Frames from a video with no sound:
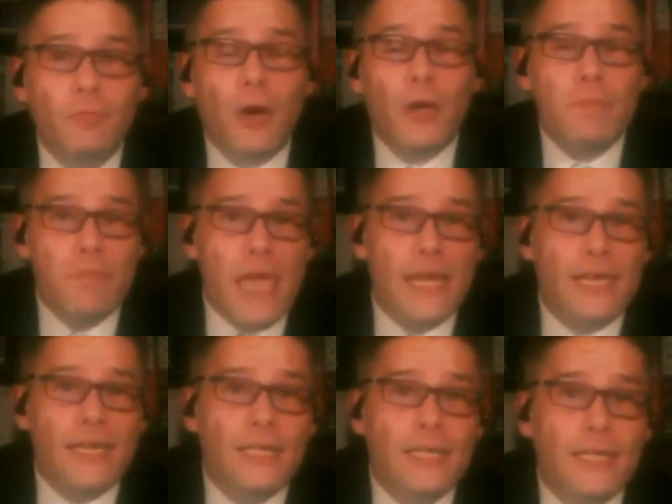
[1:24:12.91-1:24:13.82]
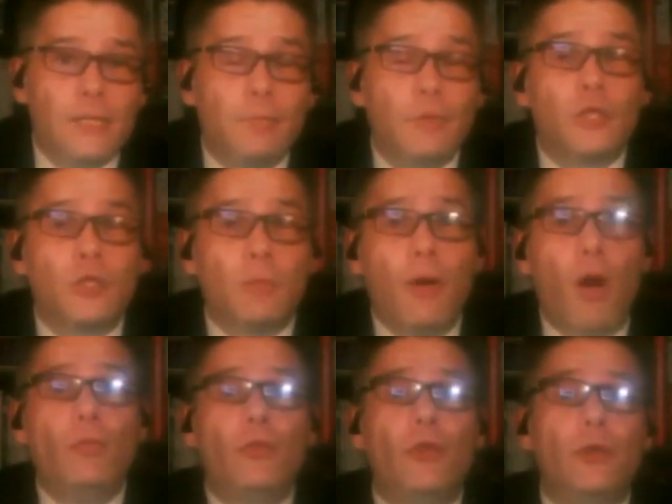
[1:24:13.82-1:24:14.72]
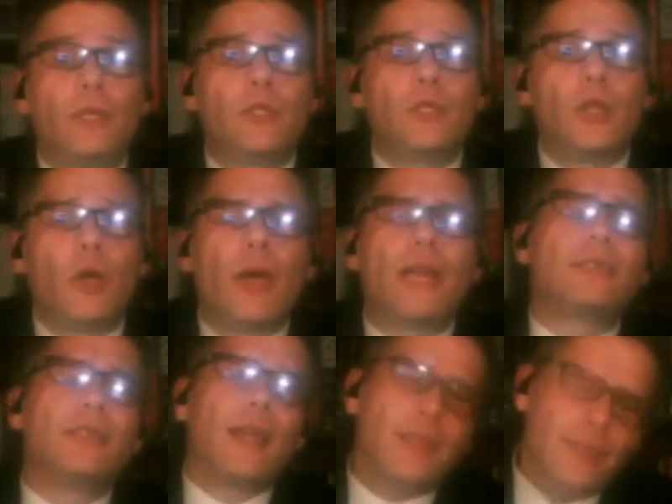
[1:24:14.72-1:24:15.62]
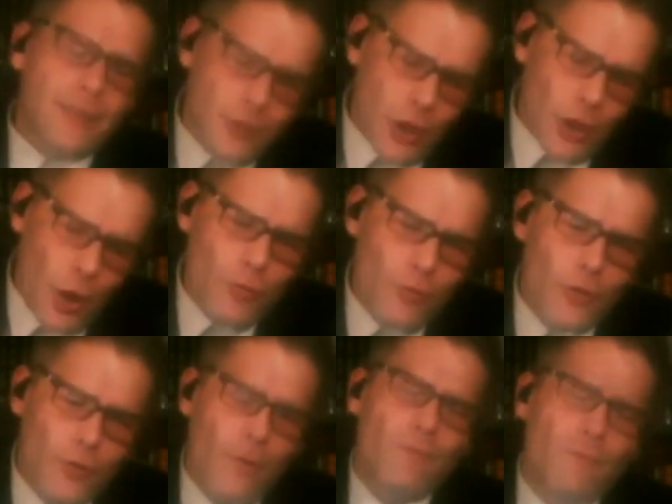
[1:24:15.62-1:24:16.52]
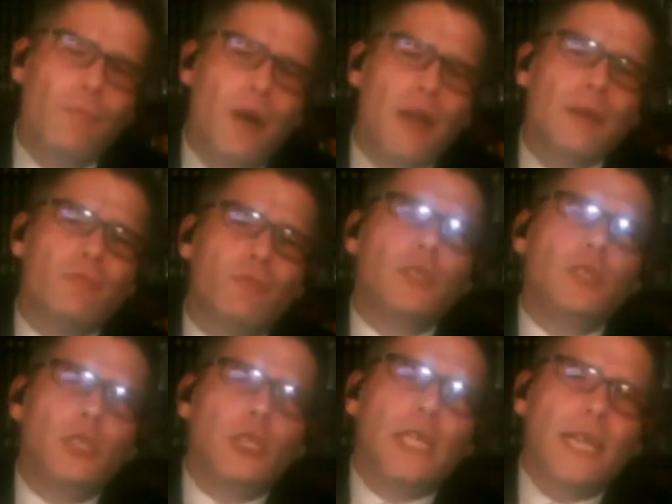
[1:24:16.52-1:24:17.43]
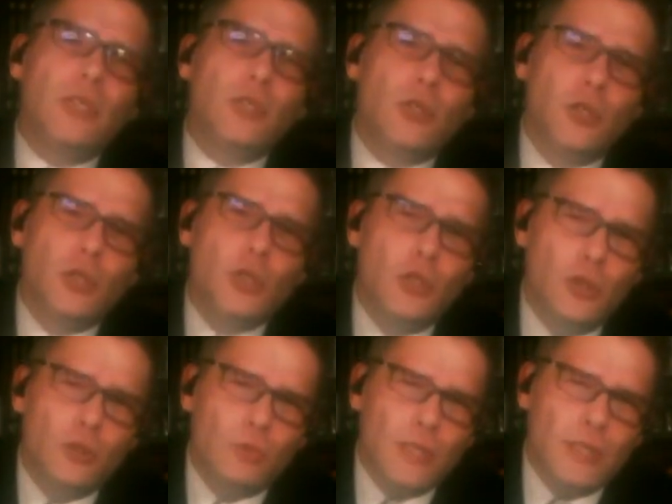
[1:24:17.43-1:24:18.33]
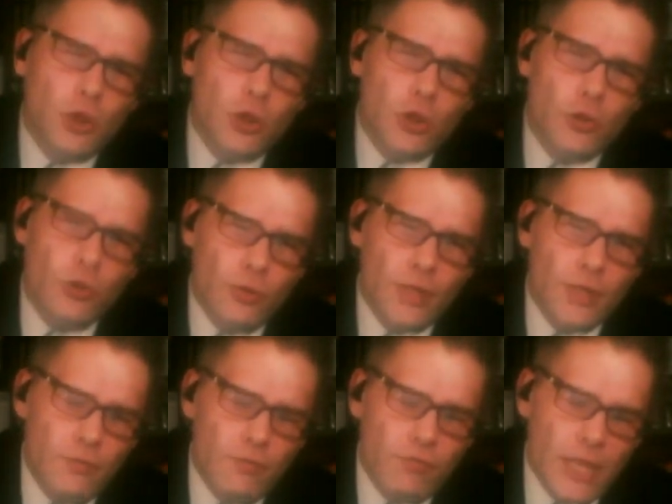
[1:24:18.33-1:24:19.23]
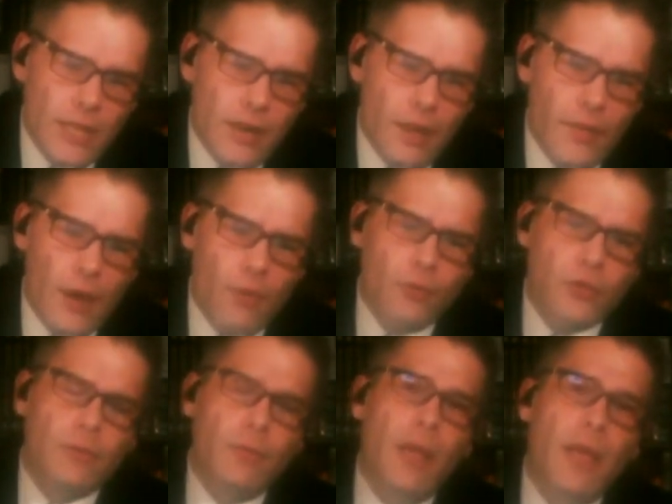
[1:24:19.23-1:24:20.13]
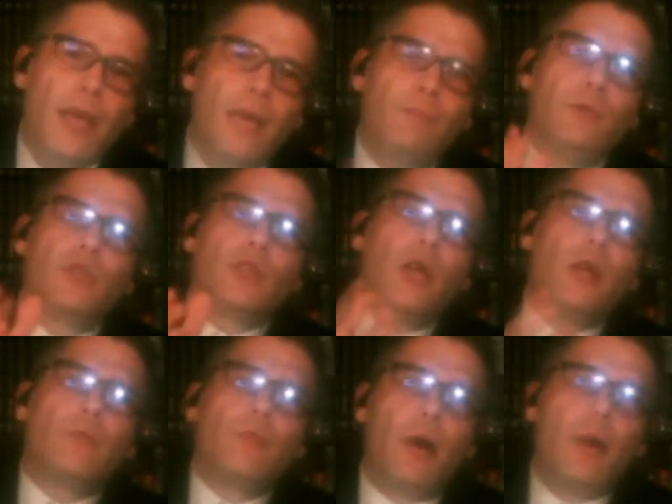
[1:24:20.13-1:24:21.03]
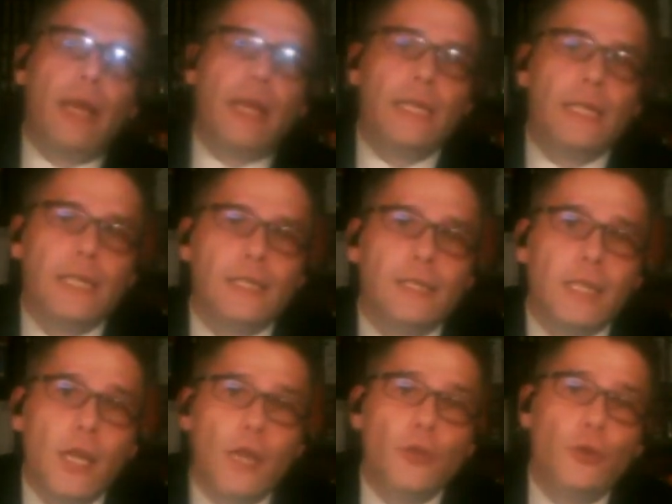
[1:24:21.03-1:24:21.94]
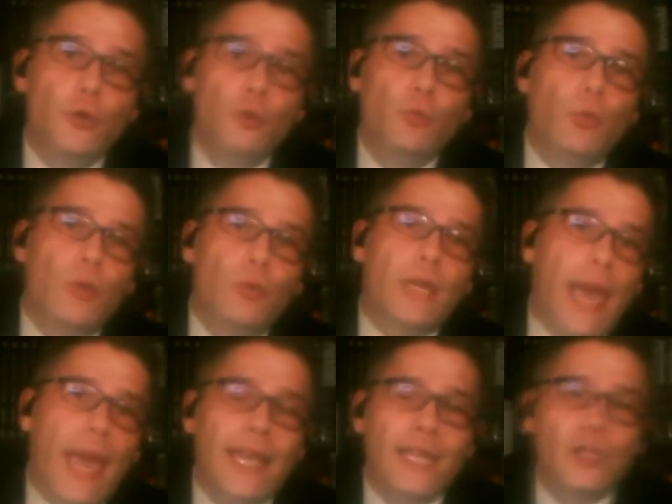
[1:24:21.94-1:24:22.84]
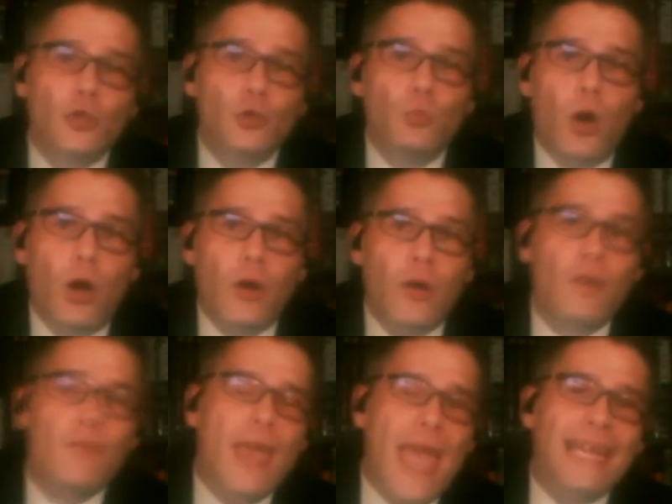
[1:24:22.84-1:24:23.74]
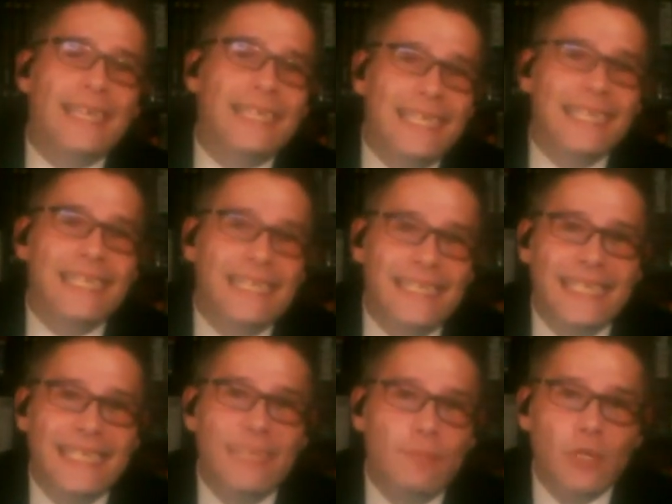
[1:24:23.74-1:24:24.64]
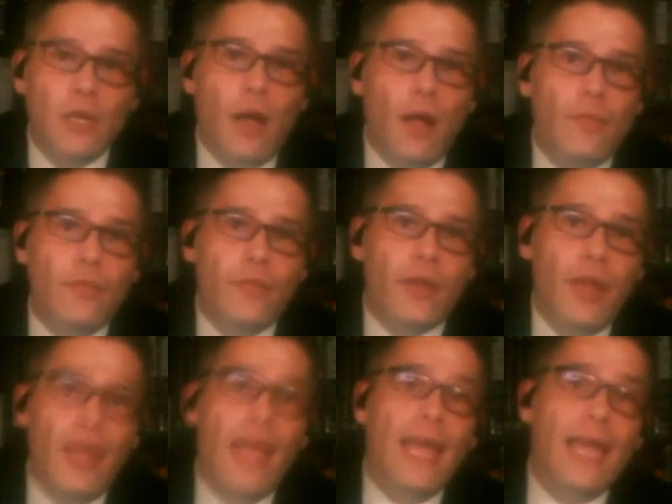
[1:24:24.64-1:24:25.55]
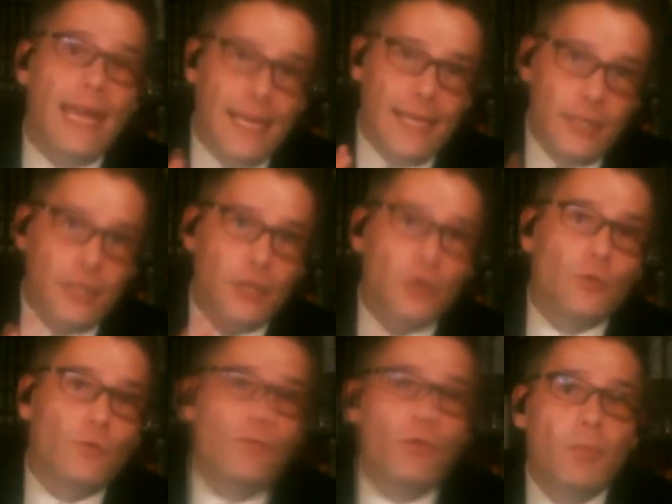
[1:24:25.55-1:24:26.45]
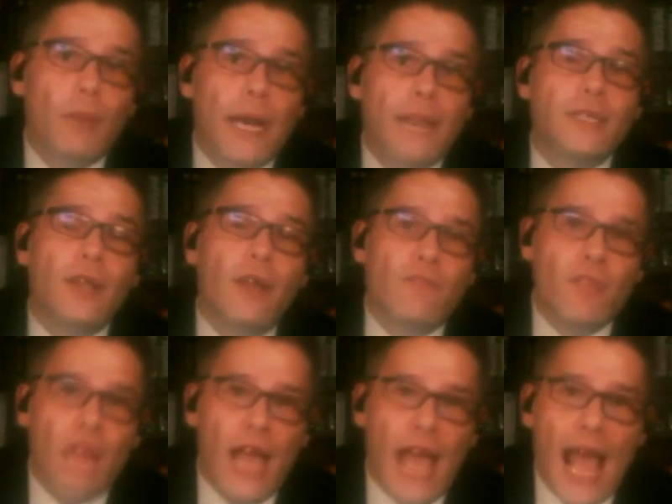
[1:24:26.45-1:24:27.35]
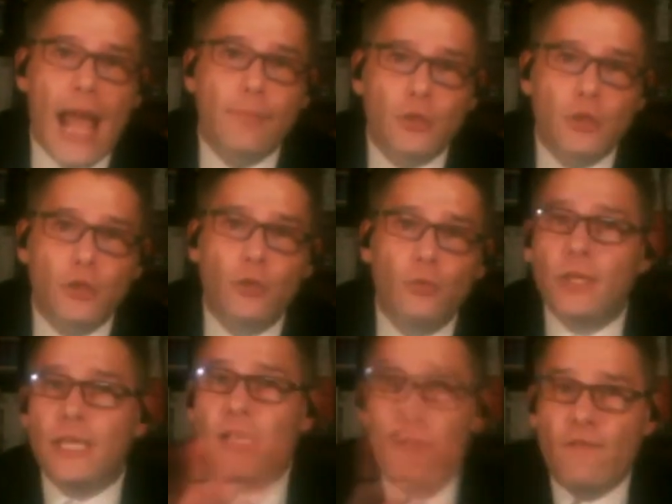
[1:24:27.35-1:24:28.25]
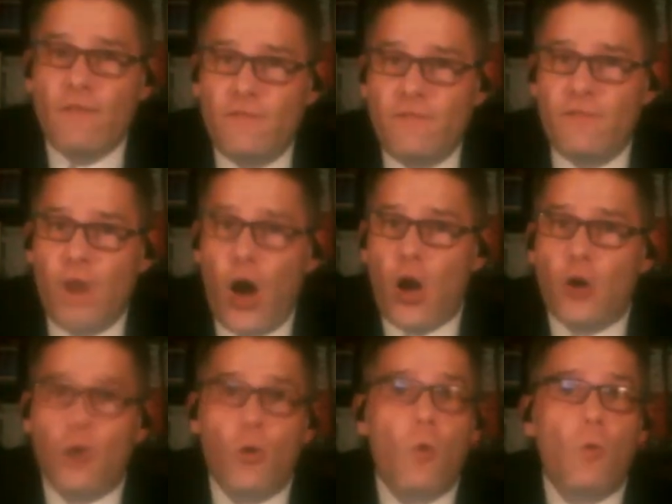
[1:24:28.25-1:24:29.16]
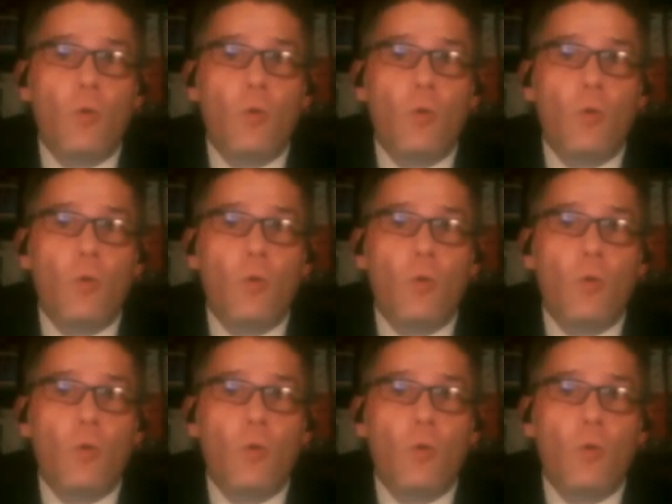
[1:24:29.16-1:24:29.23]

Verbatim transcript: to my mailing list because upon doing so, as as token of my appreciation to you and to show you that you really are that awesome, if you sign up to my mailing list, you will get issue one of Ed Gein Demon Hunter in a digital format for absolutely fuck